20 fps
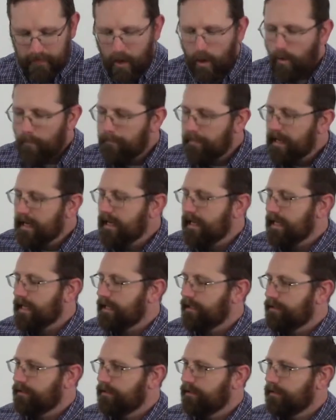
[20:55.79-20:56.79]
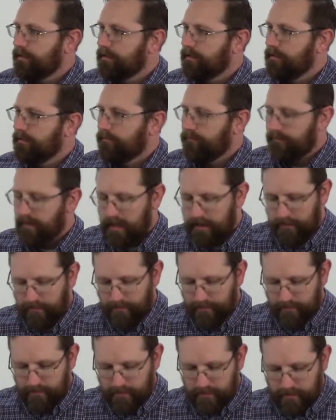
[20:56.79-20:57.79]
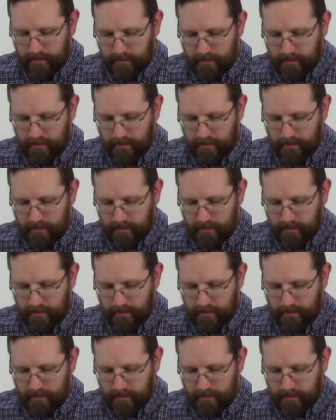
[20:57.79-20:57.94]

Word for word: obedient faith.